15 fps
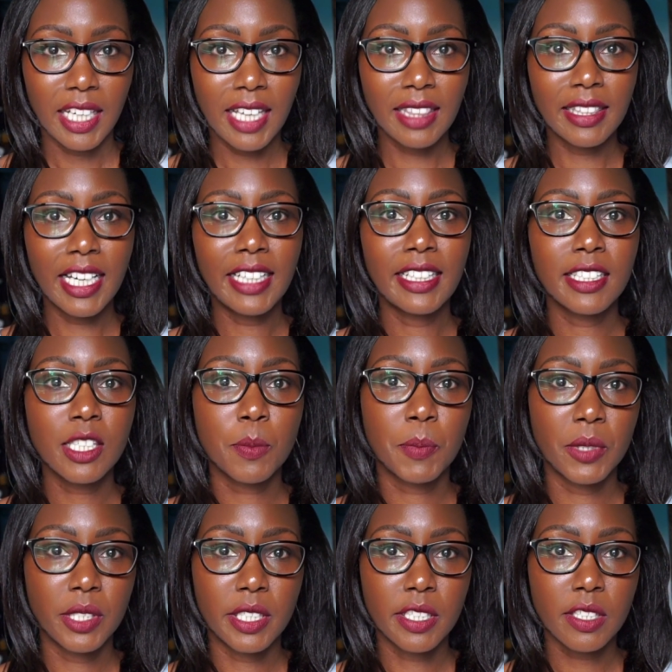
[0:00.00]
and that
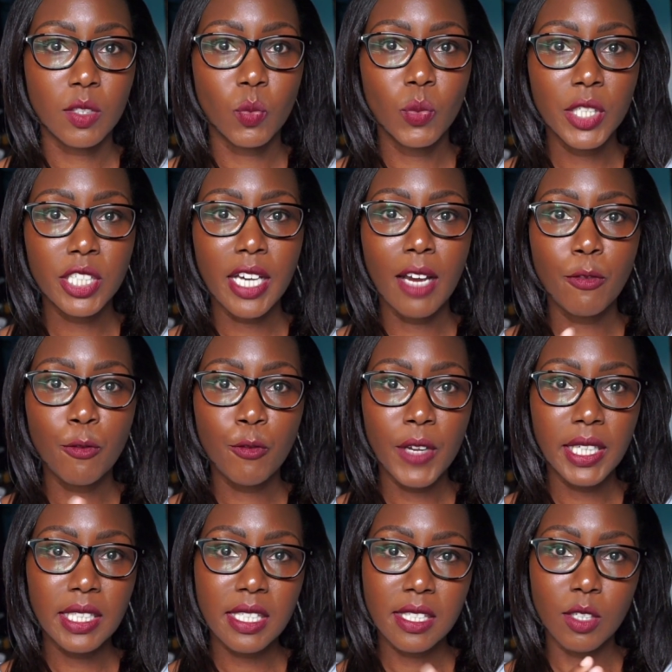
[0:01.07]
experience, which
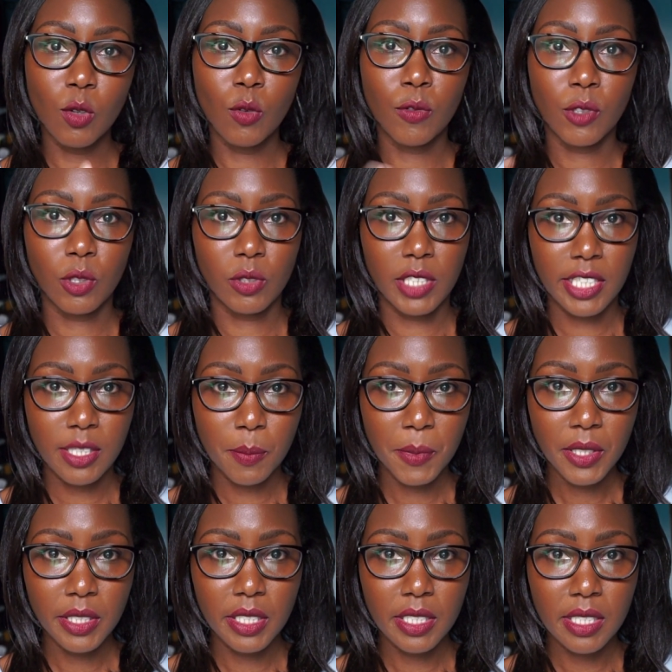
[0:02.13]
affects the overall
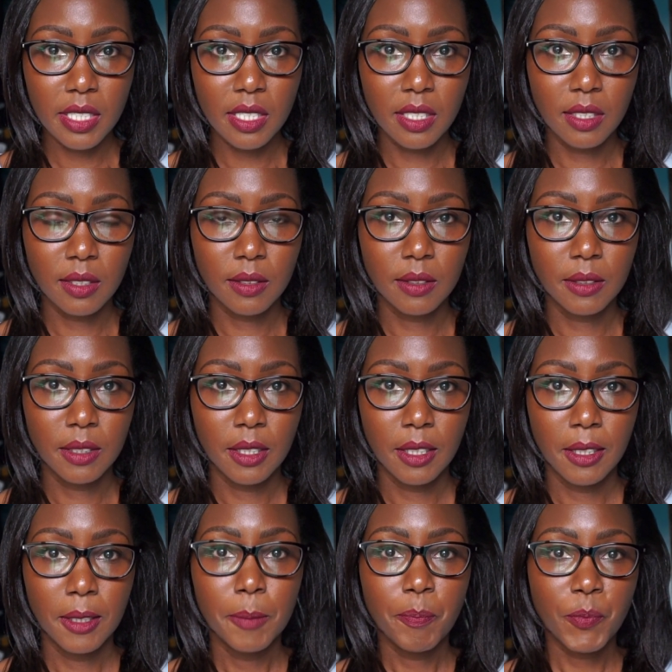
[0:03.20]
experience.
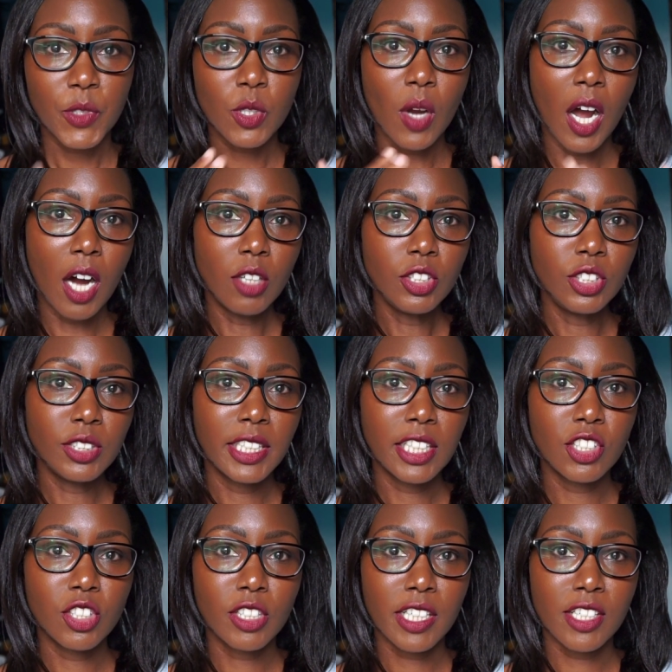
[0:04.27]
So how do you
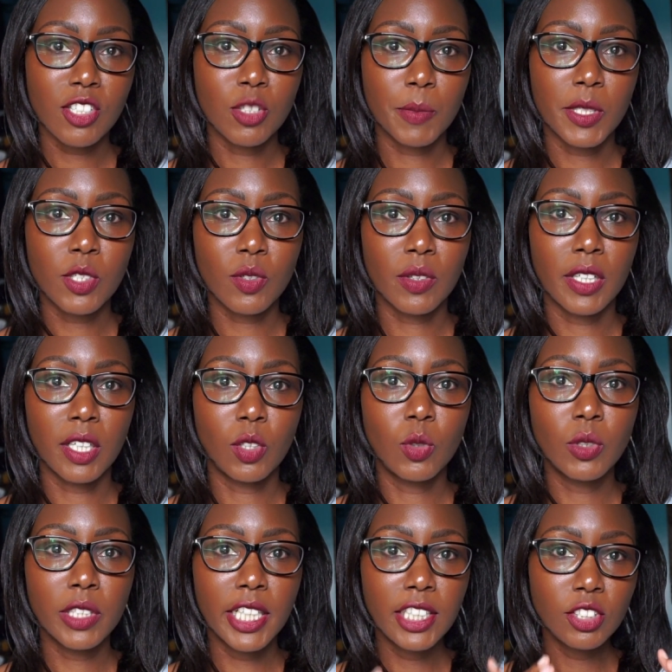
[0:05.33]
get your customers to their
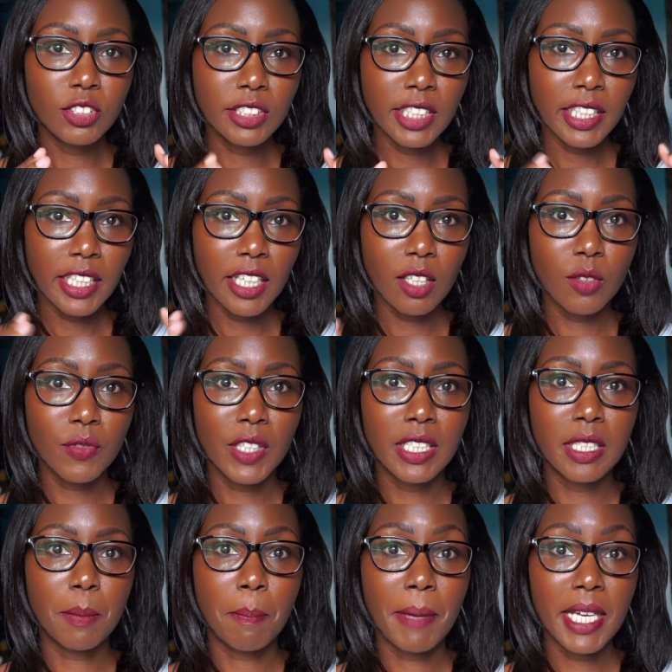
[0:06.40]
goal, and do you take care of the
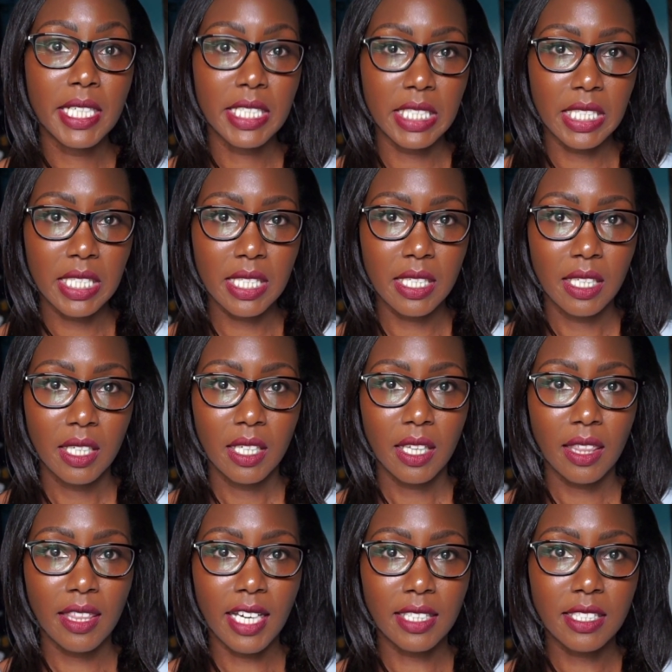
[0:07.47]
dependents
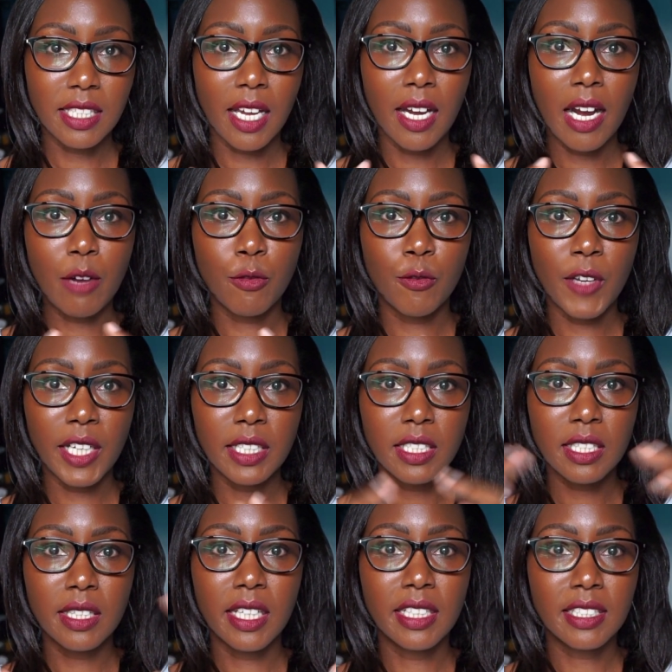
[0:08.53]
that
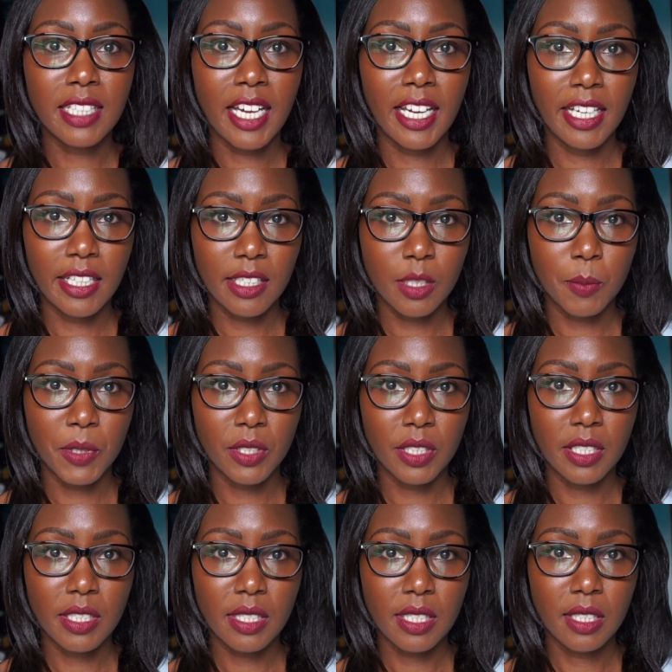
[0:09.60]
affect the entire
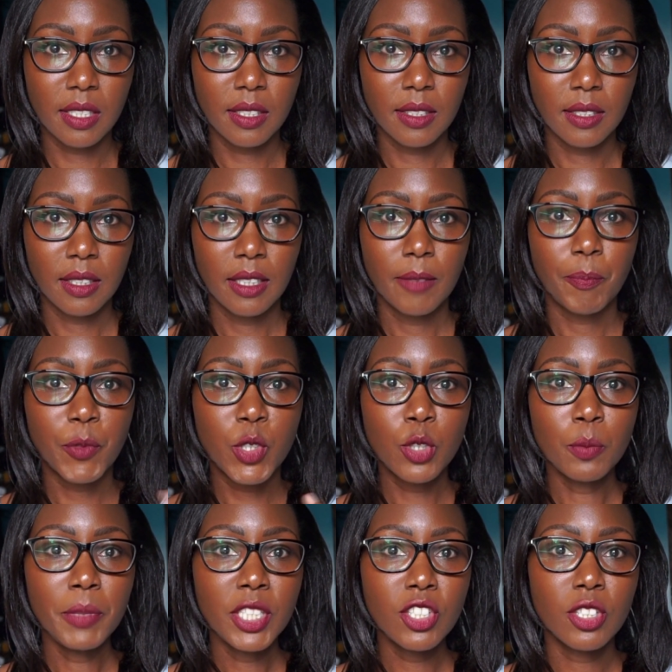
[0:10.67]
experience?
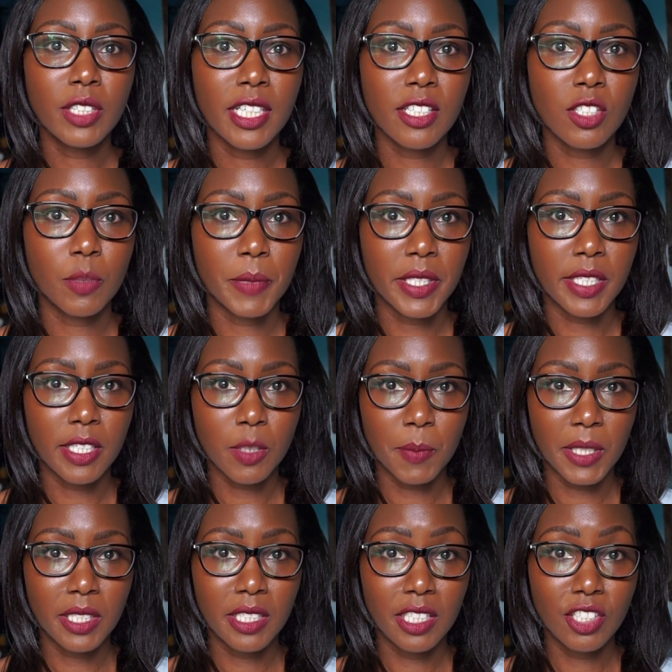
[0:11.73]
Do you meet your customers'
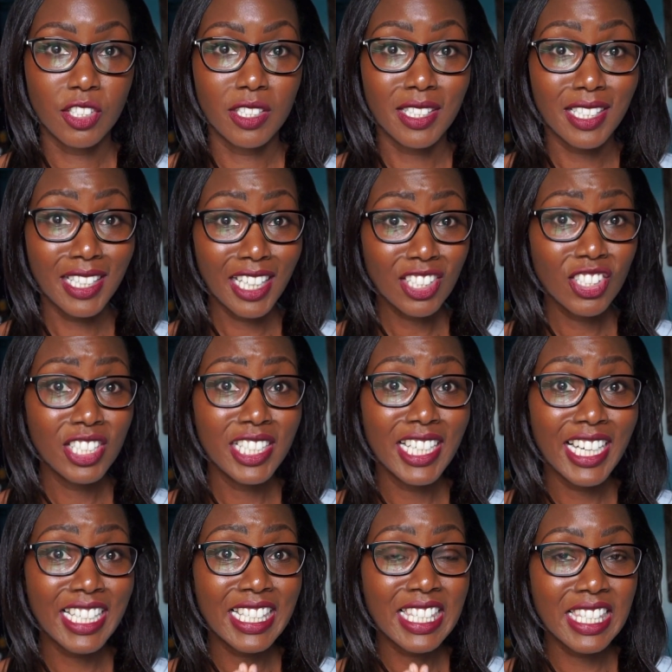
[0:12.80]
expectations and
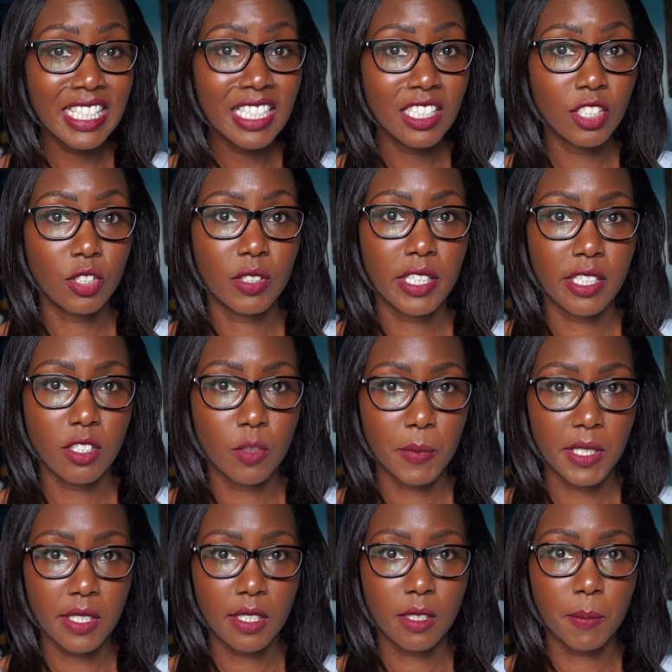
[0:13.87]
actually exceed your customers'